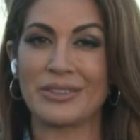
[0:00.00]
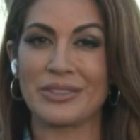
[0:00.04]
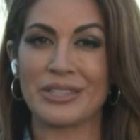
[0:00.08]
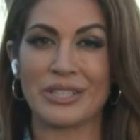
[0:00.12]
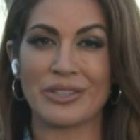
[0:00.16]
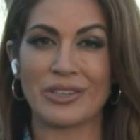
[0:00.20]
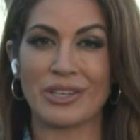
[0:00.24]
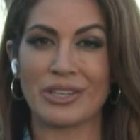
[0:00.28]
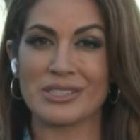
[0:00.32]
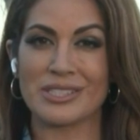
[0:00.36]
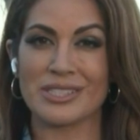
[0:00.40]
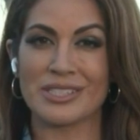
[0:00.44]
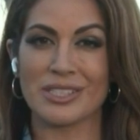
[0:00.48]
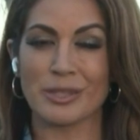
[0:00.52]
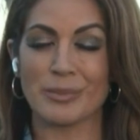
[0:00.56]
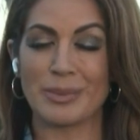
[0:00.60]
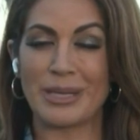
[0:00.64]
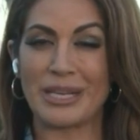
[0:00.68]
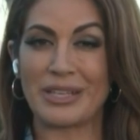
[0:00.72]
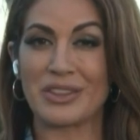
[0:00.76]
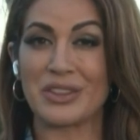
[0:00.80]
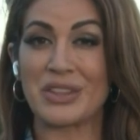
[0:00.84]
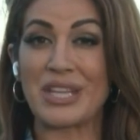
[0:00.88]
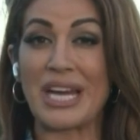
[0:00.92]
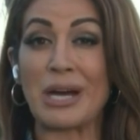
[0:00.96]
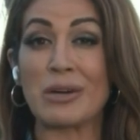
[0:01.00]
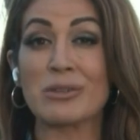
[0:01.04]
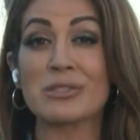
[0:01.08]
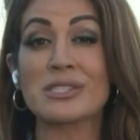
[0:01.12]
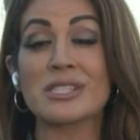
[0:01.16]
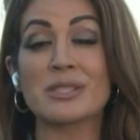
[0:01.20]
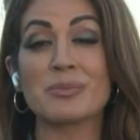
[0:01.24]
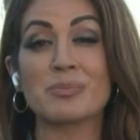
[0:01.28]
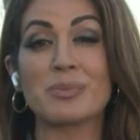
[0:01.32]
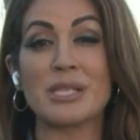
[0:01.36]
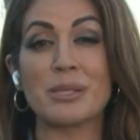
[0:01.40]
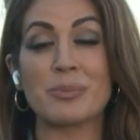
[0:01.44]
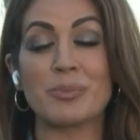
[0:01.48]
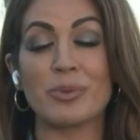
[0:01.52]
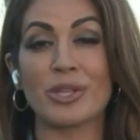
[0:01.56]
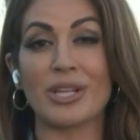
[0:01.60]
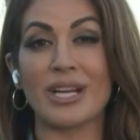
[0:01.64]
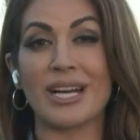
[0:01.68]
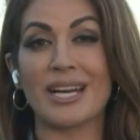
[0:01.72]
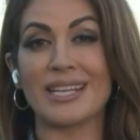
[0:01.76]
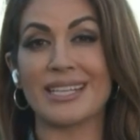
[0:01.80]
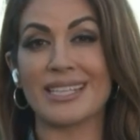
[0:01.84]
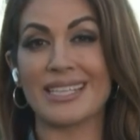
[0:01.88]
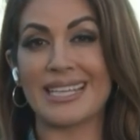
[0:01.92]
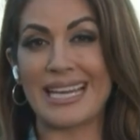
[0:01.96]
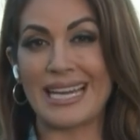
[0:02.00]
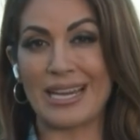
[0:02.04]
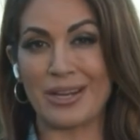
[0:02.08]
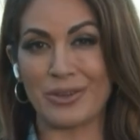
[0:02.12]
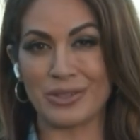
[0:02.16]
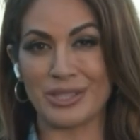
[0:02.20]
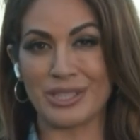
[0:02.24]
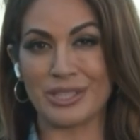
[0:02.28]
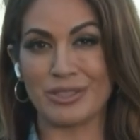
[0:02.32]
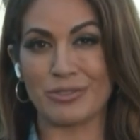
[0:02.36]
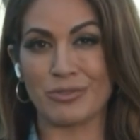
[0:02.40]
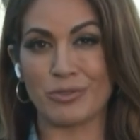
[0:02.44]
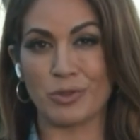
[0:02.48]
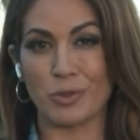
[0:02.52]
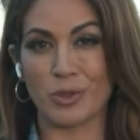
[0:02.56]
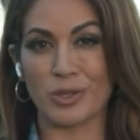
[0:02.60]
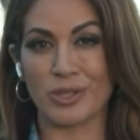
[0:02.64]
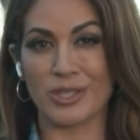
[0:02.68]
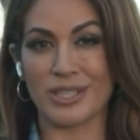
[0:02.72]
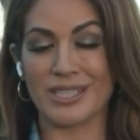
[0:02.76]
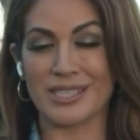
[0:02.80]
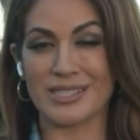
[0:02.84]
there are still about a thousand people unaccounted for,